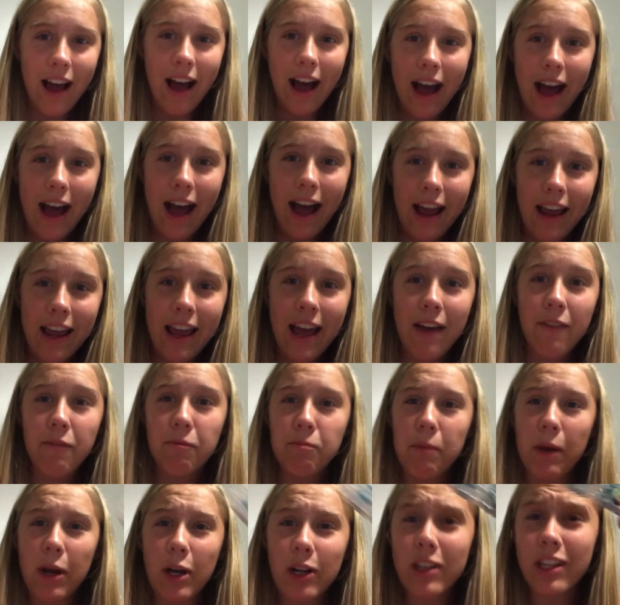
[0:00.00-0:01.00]
I have
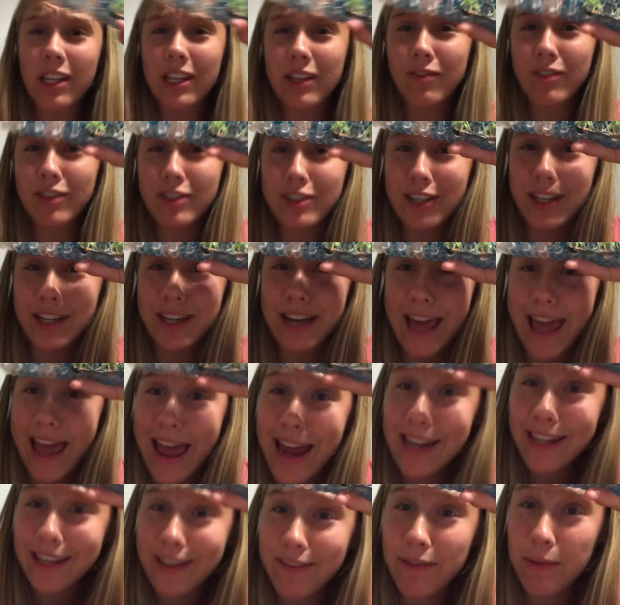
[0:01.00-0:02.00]
barely even done
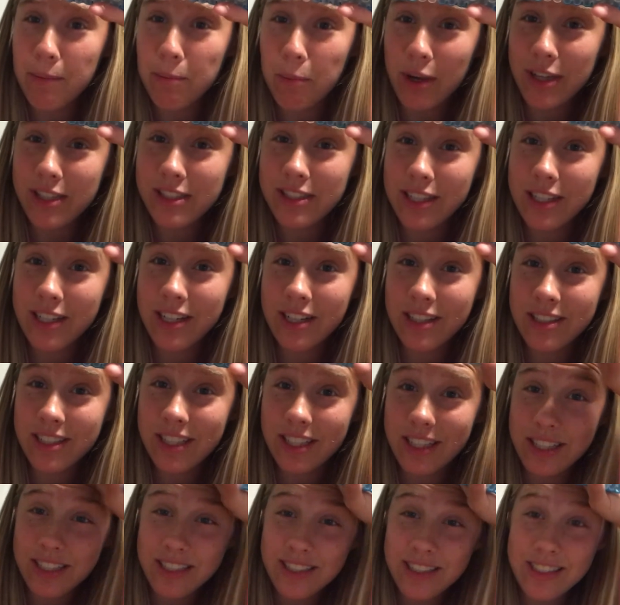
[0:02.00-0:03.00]
any of the bracelet because
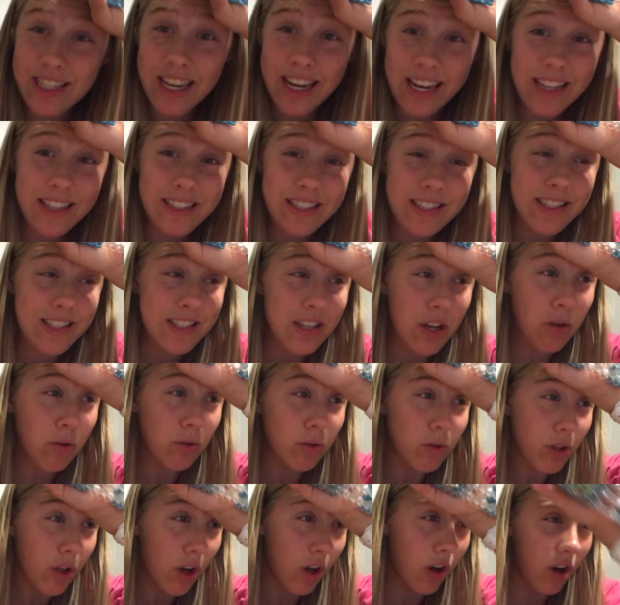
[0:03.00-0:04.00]
it takes so
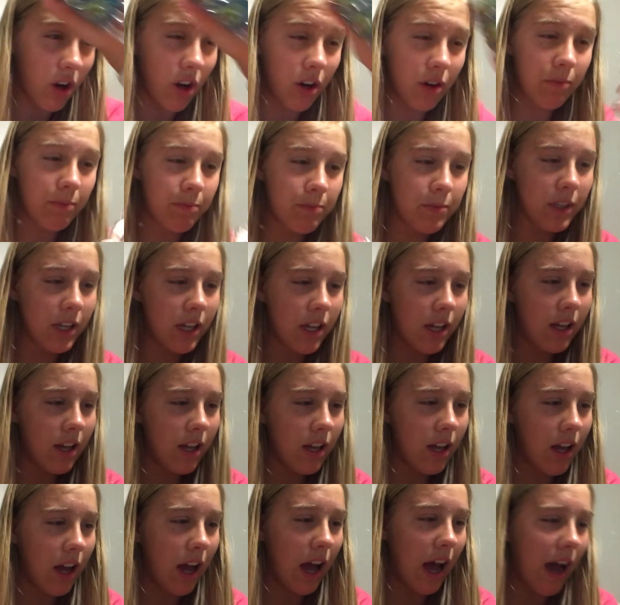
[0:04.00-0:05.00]
long.
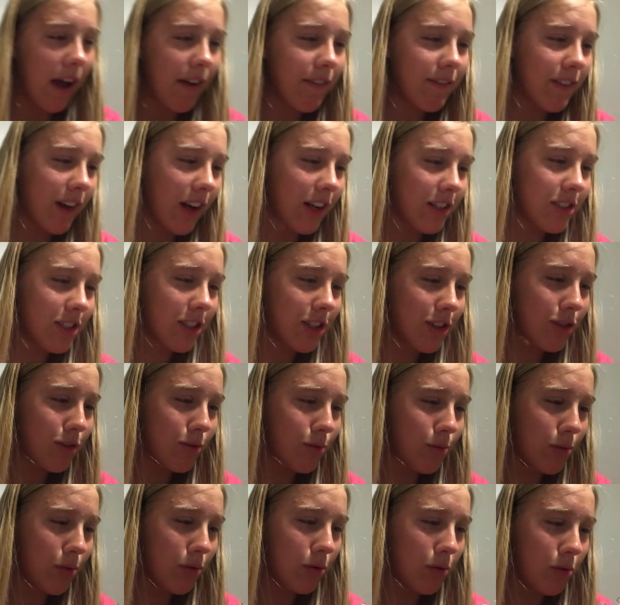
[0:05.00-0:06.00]
I've gotten
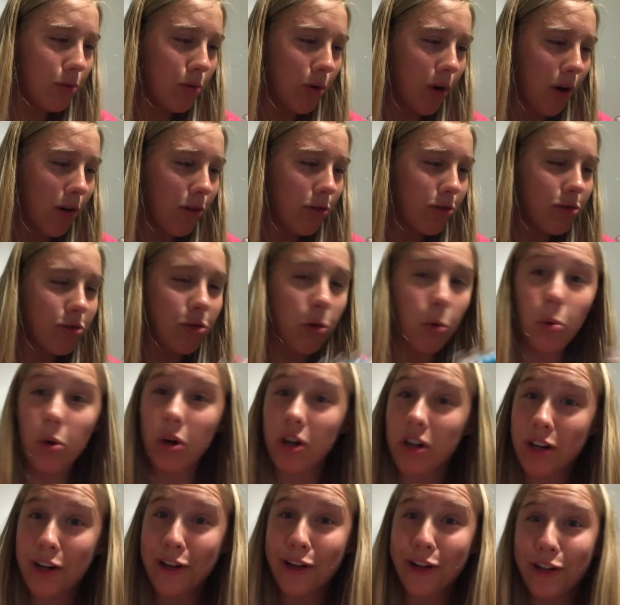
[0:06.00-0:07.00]
through 4
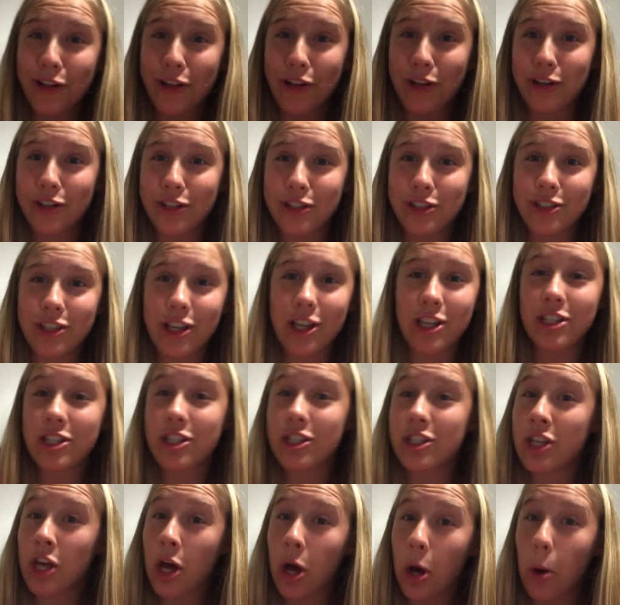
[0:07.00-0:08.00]
colors,
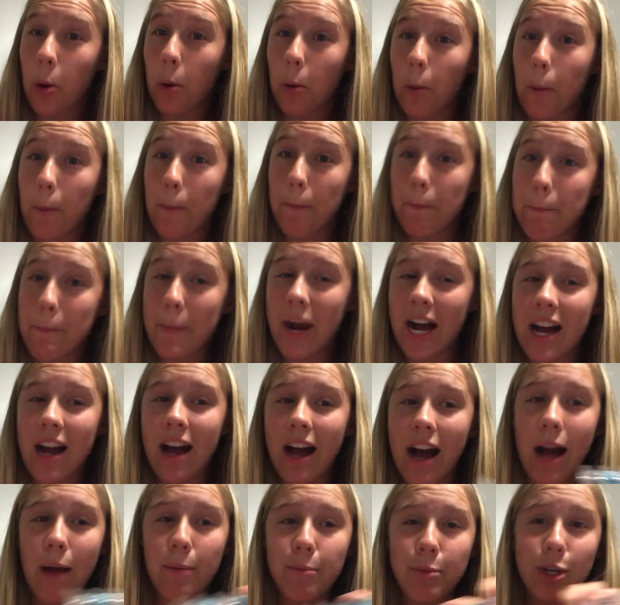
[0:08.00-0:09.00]
so
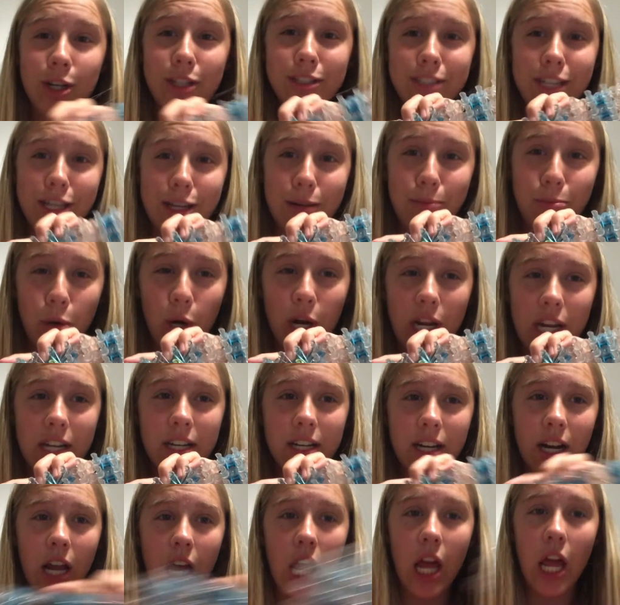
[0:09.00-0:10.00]
I'm gonna take a break
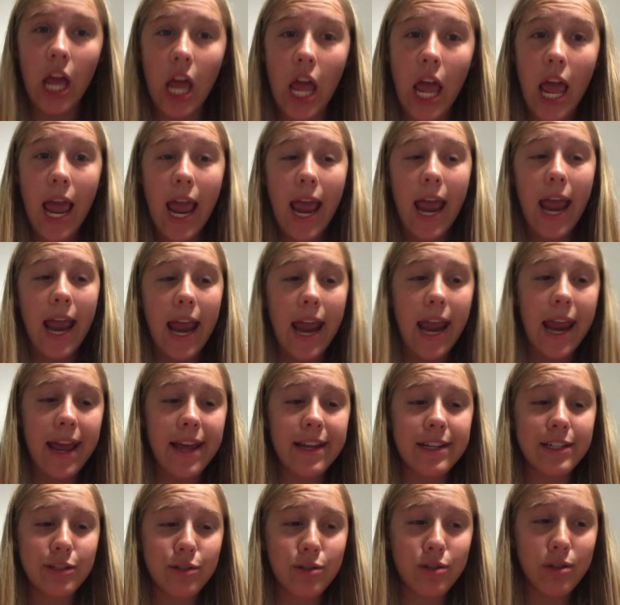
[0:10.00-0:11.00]

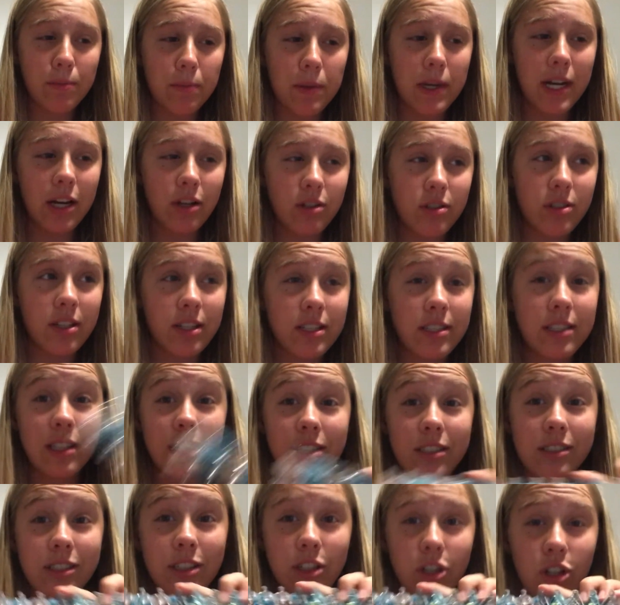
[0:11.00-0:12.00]
and do something else because
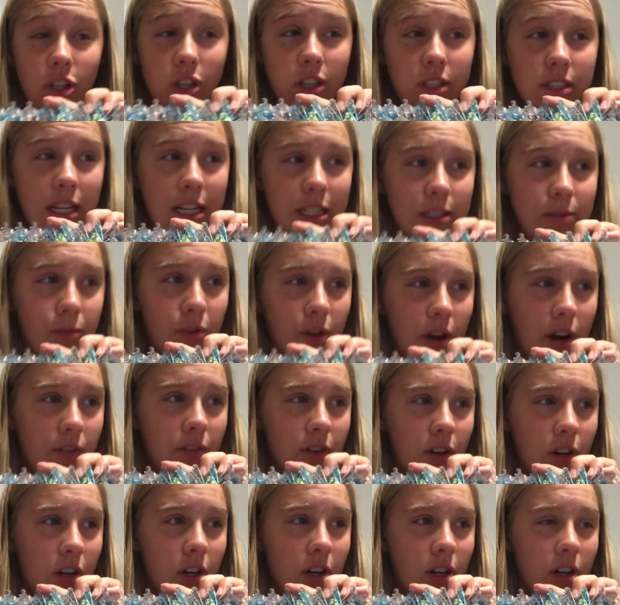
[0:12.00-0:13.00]
this literally takes
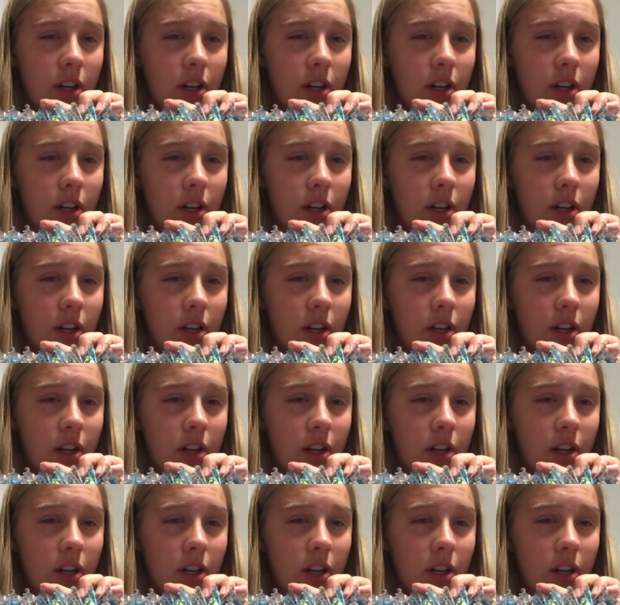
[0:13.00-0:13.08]
forever.